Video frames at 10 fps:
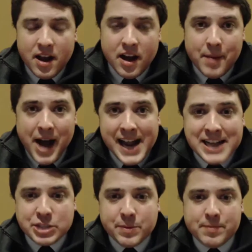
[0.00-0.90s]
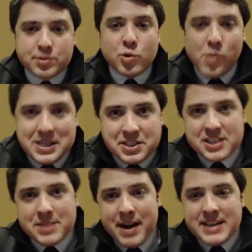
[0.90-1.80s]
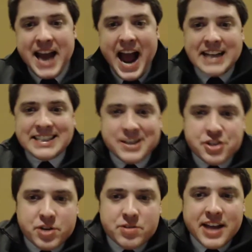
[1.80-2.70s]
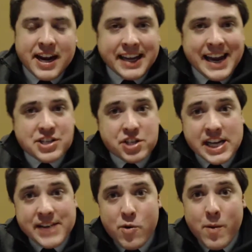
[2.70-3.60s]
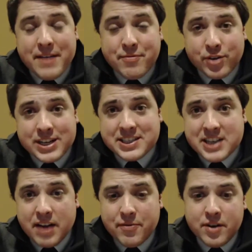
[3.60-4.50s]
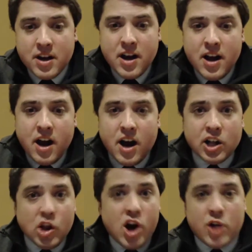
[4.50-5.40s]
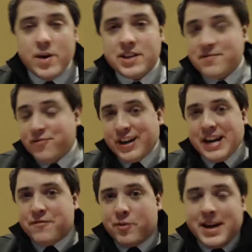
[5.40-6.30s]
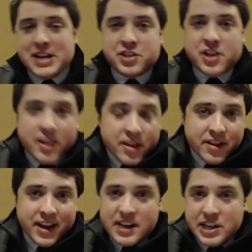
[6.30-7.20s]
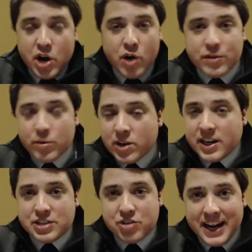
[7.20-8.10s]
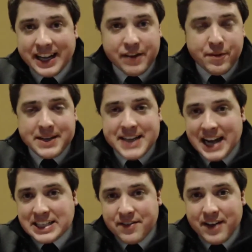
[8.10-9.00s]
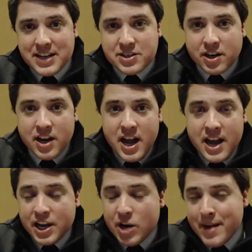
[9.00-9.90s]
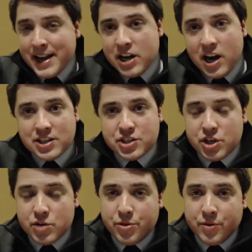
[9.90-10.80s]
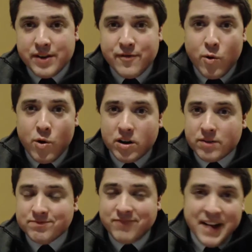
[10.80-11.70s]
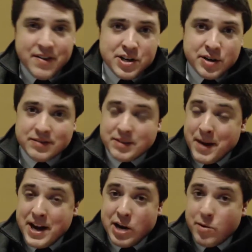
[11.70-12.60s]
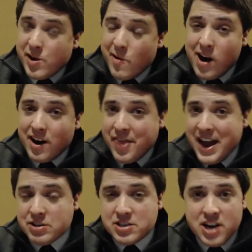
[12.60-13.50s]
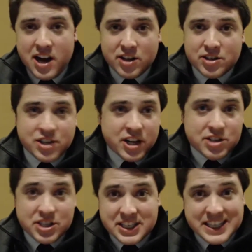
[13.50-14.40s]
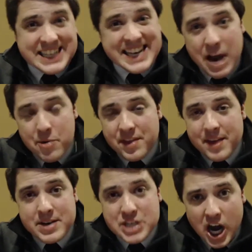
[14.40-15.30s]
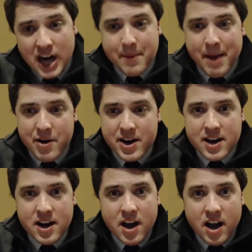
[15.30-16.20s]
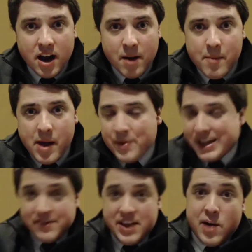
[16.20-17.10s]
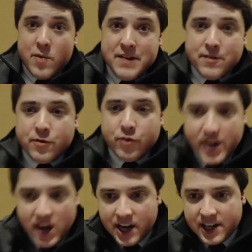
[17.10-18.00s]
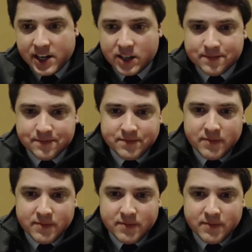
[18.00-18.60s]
I answer people's questions about tax issues and occasionally give away free stuff along with free information that, if you were going to try to get from a tax advisor, might cost you $300, $400, $500, depending on where you are, $1,000, just to sit down with them and talk about it. And we give that away for free on here.